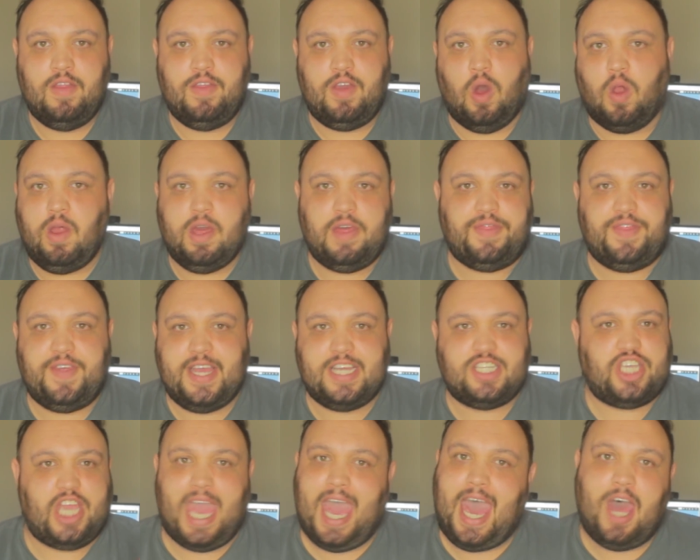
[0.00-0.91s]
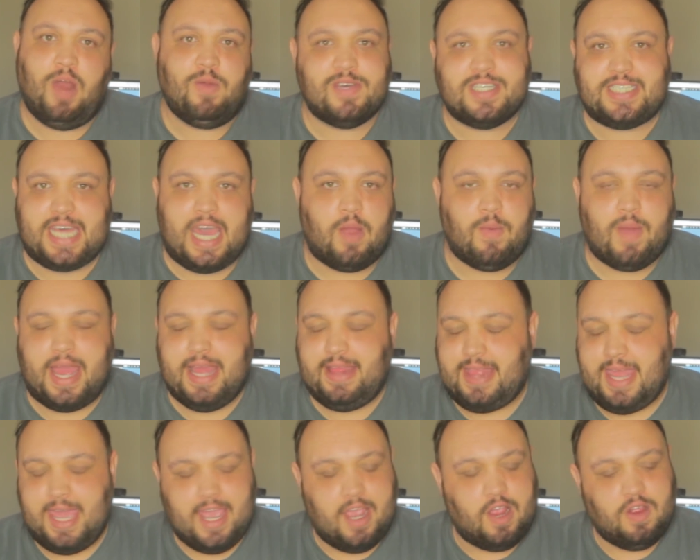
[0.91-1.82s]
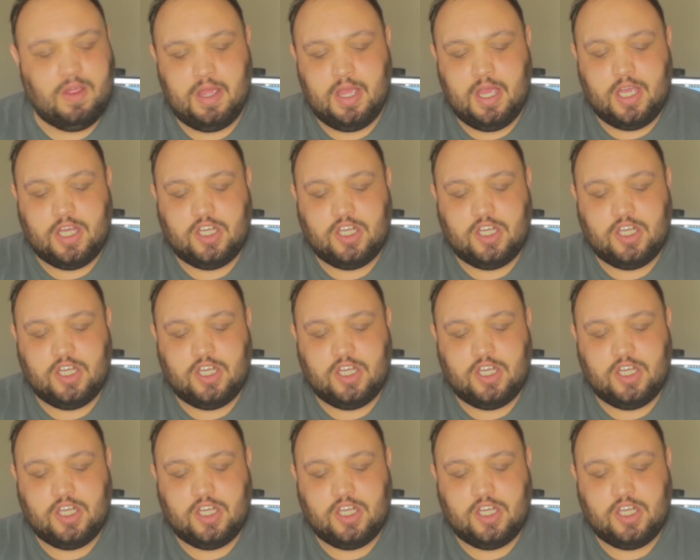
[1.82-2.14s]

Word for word: The only thing she had was that right there.